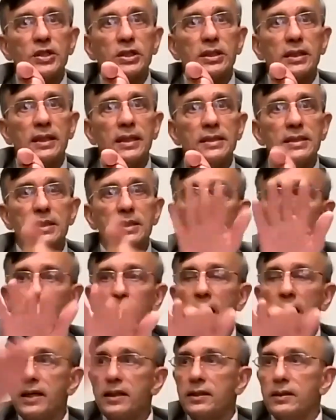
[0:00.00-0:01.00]
possession is you
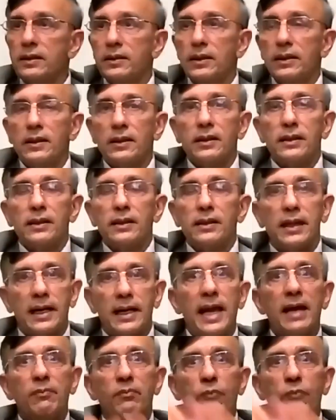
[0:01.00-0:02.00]
can't
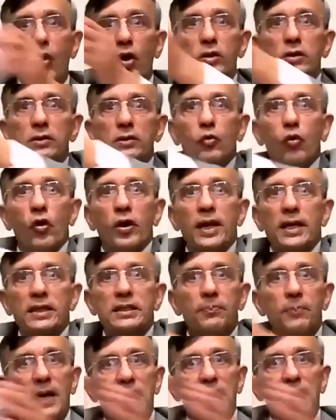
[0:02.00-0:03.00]
claim both
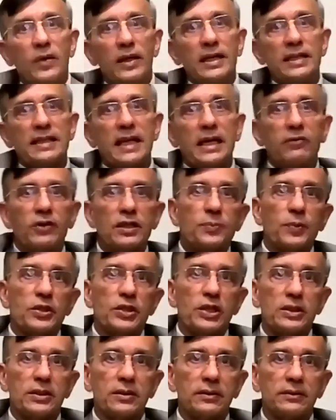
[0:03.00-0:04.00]
ownership as well as adverse
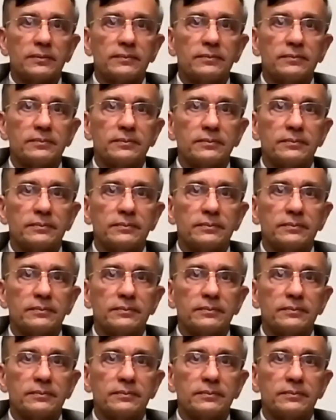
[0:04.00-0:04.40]
possession.